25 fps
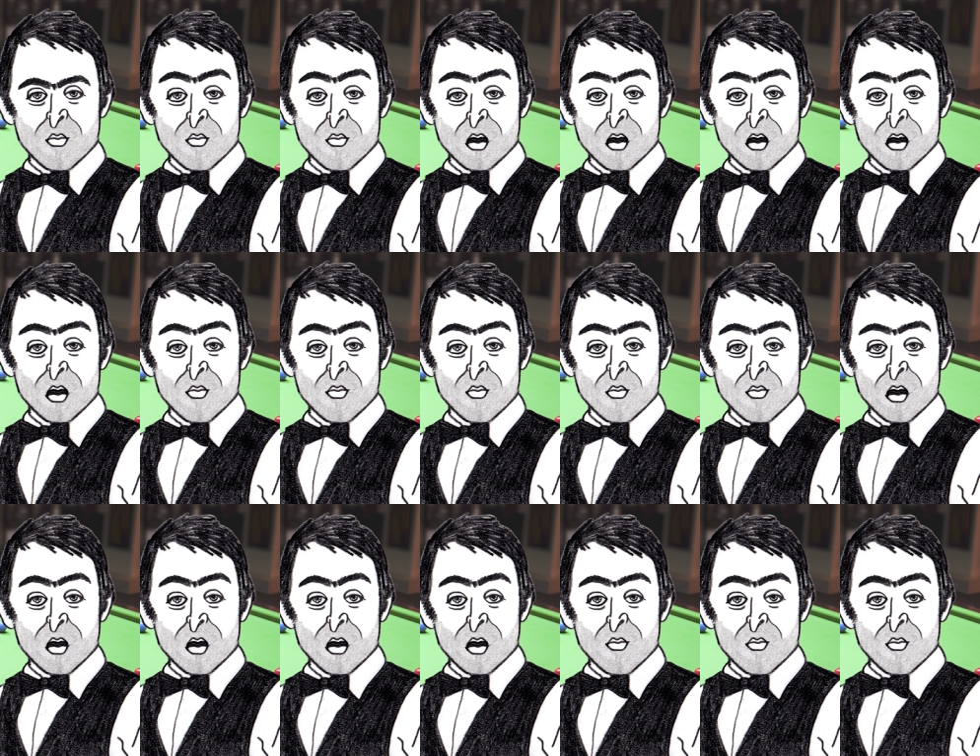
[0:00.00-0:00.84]
I
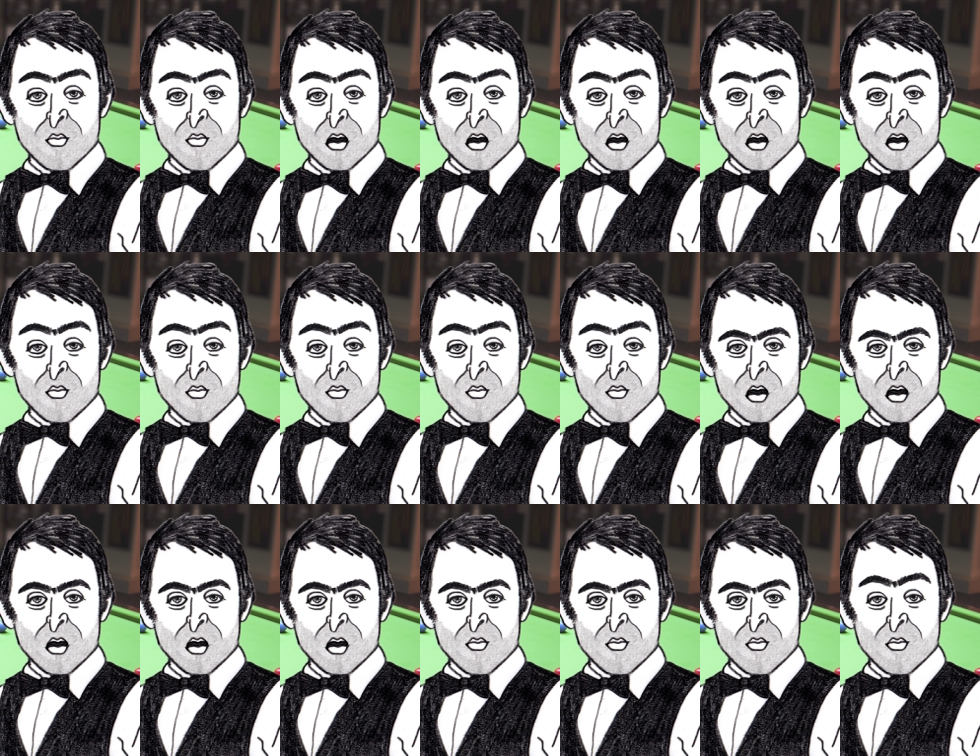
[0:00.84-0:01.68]
played
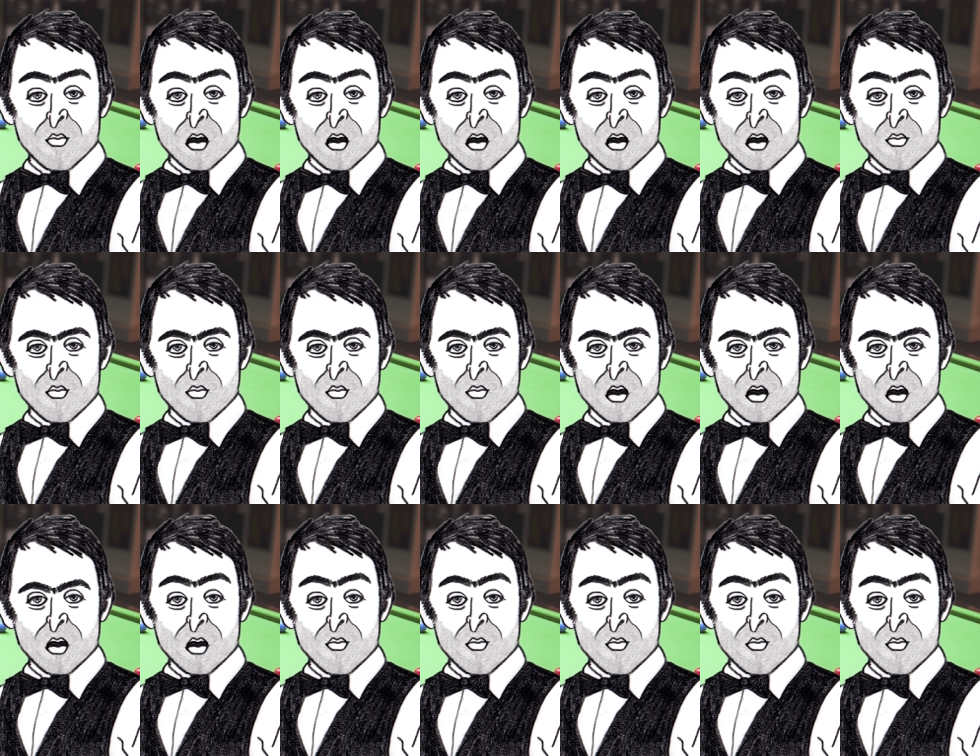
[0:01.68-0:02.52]
football, tennis,
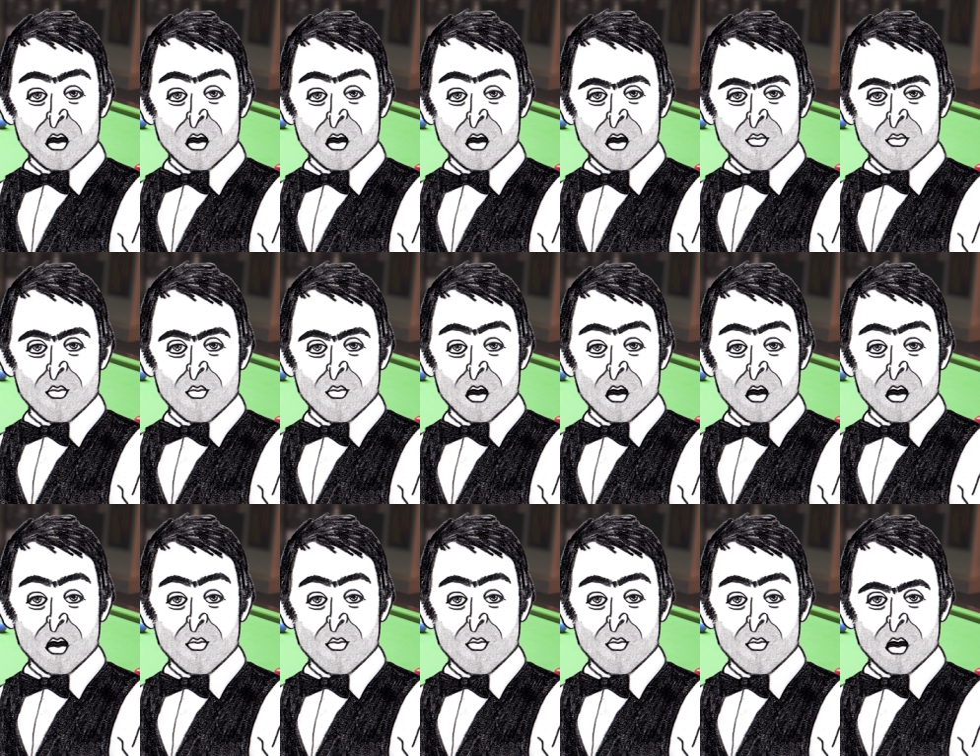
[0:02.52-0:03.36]
golf,
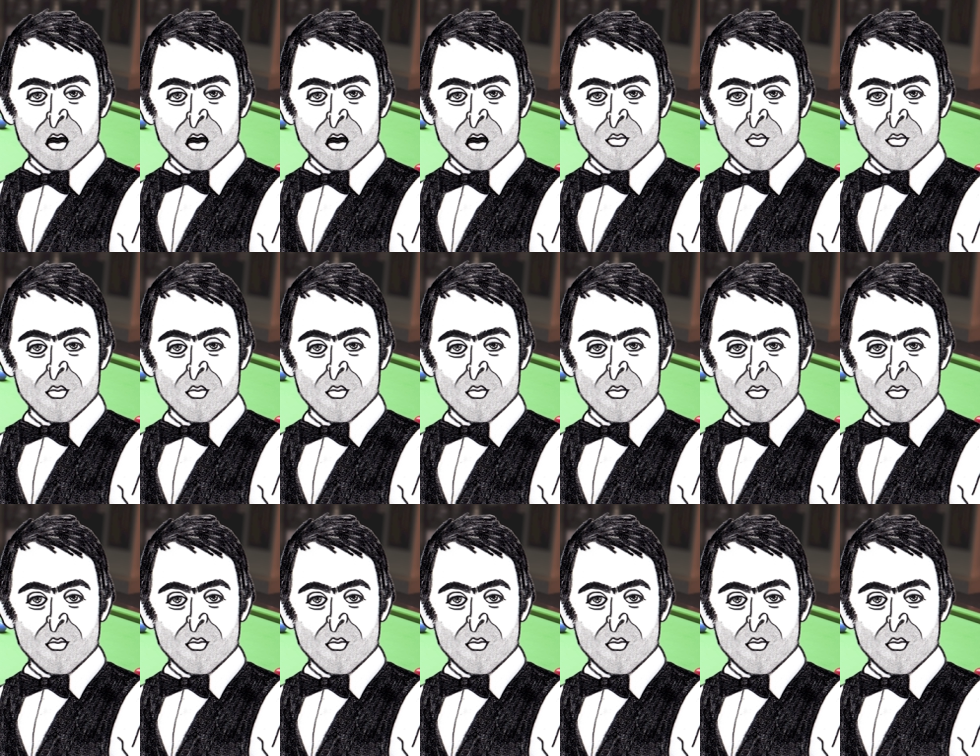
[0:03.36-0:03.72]
cricket,